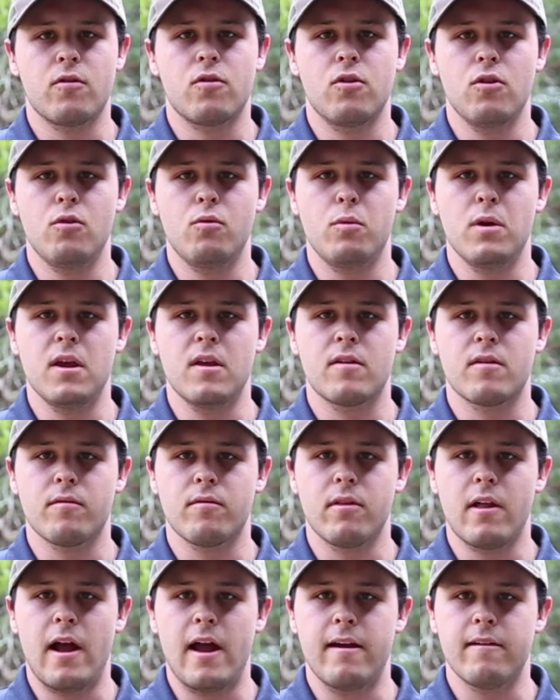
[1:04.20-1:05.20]
2 weeks
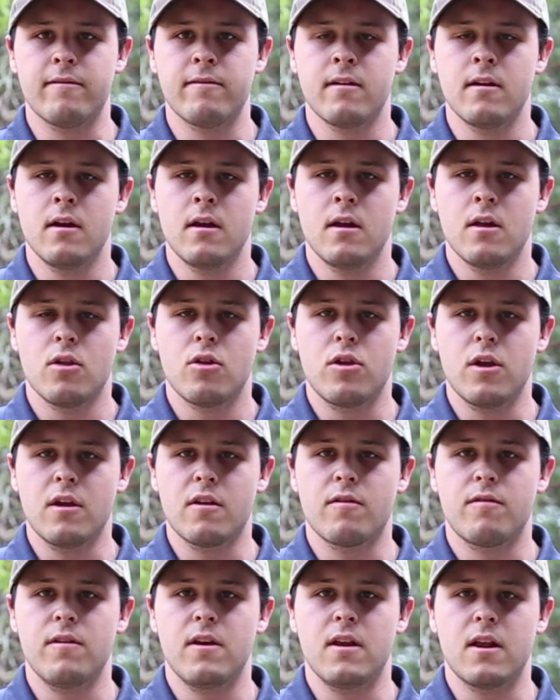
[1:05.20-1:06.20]
of life,
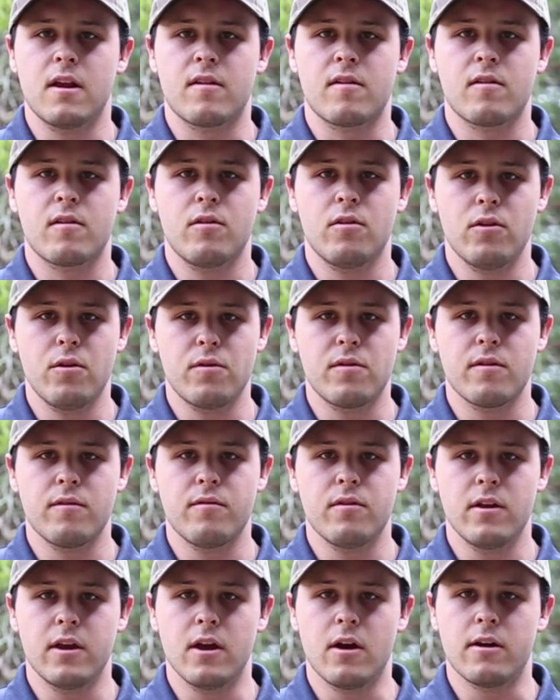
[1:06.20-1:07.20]
chicks feed
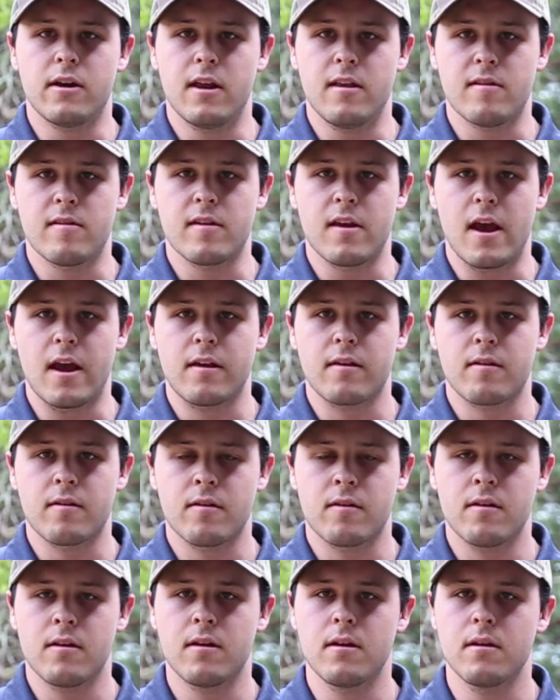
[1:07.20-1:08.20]
exclusively on
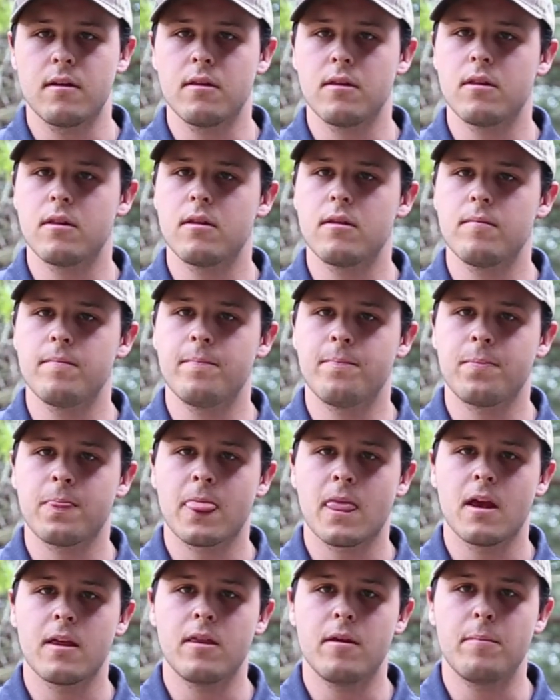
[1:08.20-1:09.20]
insects.
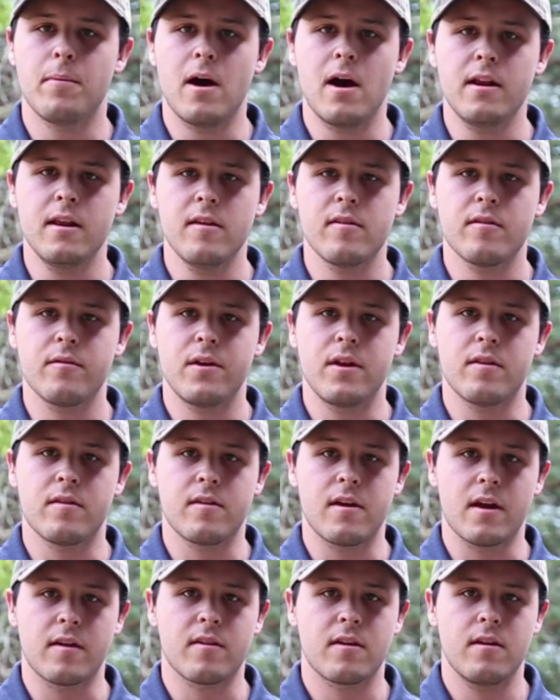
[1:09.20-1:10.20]
The bodies of
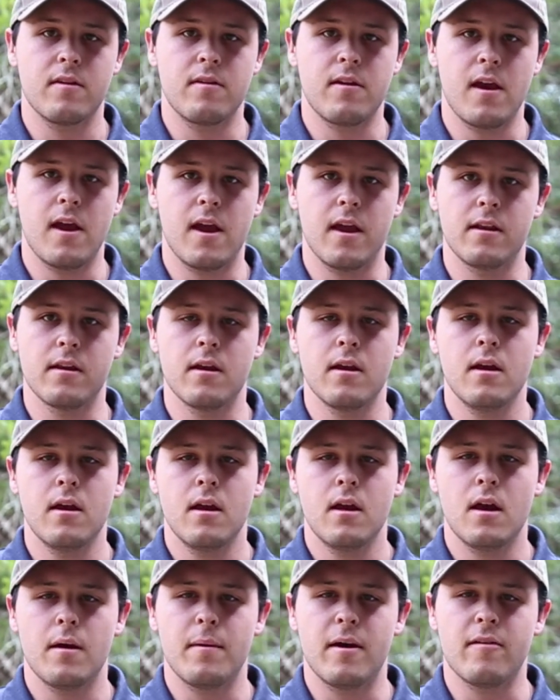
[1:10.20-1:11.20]
insects contain
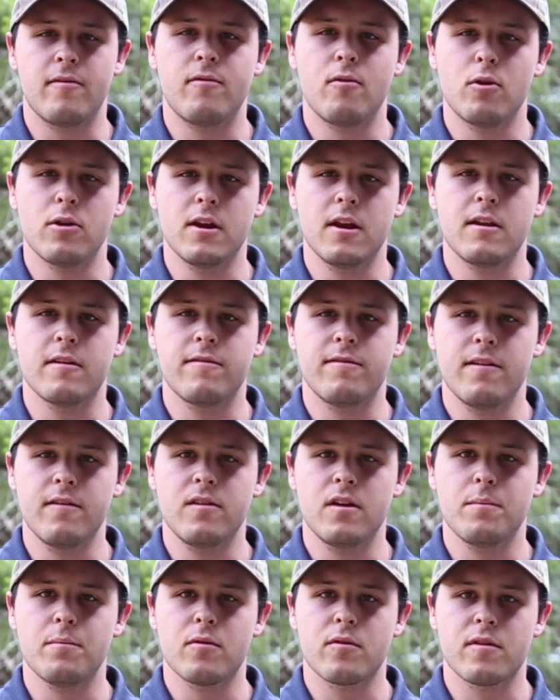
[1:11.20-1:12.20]
about 40 to
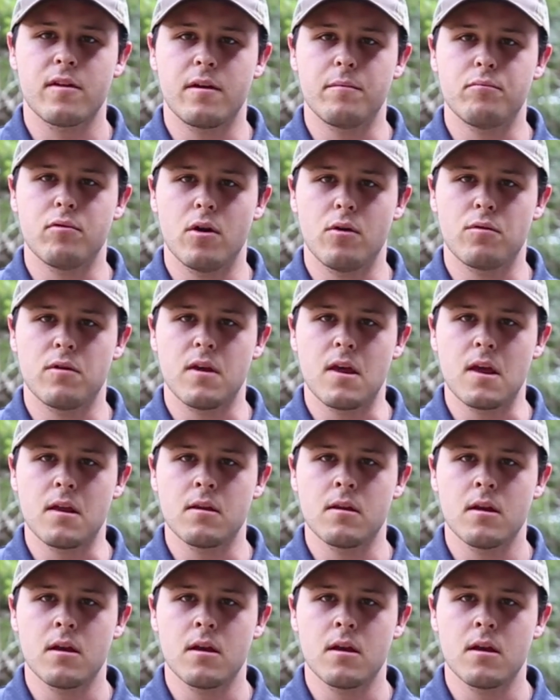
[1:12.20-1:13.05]
50% protein.